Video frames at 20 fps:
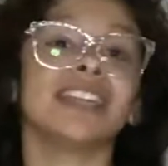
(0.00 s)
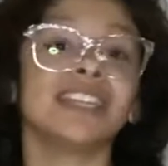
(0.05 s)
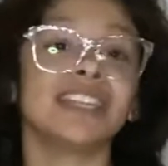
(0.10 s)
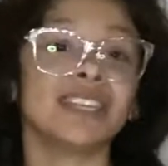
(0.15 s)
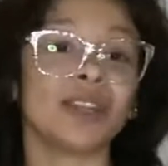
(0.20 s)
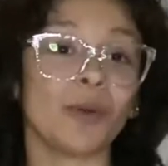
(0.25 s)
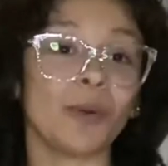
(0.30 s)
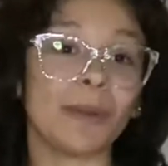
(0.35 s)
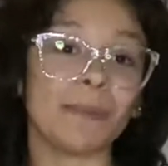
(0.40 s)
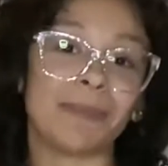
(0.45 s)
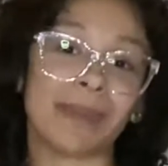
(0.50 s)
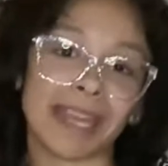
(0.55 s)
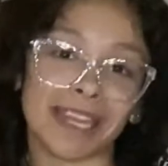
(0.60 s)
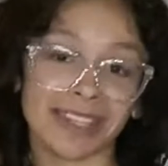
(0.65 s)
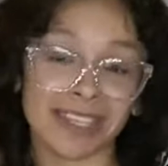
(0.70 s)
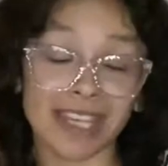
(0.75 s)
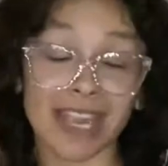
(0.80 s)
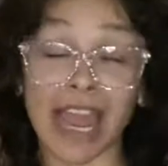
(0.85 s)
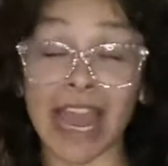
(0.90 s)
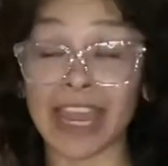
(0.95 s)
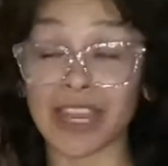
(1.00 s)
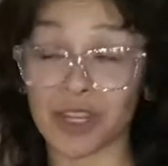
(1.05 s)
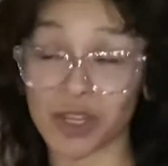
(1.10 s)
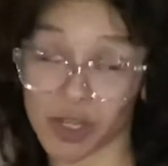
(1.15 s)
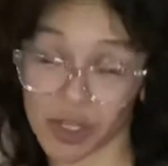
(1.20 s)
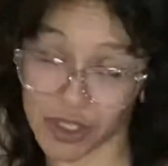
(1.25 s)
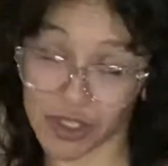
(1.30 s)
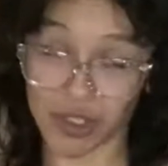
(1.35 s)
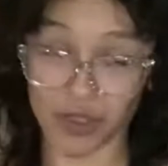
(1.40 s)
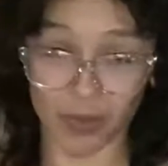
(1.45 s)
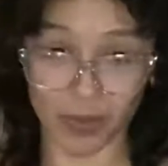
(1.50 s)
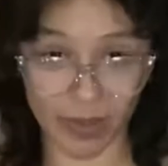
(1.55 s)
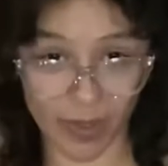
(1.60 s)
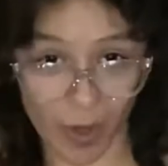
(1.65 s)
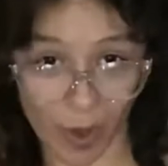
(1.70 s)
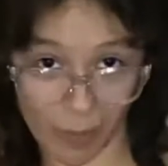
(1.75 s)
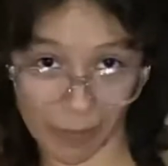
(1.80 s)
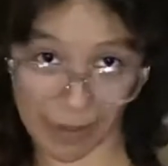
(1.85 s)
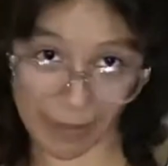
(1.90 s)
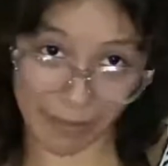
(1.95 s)
You know what, Bailey? I could do it
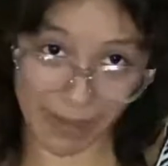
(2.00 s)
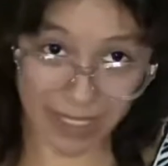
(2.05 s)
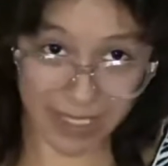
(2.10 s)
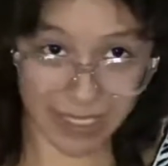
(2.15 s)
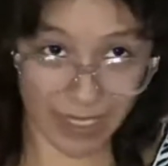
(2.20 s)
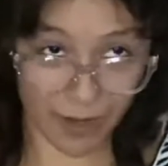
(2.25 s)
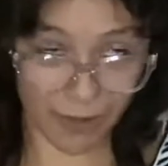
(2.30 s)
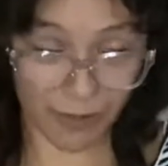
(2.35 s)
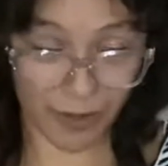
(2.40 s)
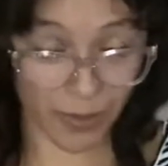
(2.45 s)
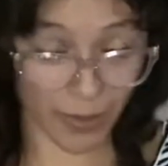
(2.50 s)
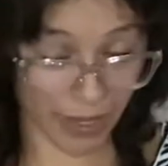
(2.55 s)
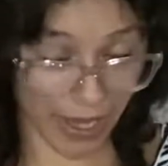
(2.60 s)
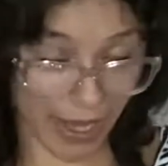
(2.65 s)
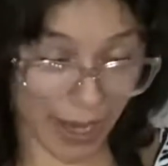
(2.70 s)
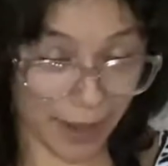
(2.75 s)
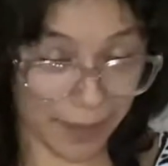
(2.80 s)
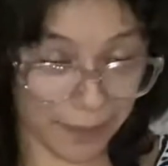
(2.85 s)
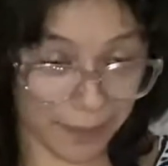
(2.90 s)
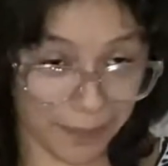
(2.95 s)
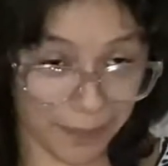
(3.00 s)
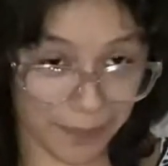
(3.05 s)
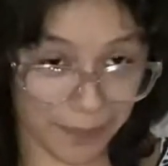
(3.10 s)
all by myself, okay? I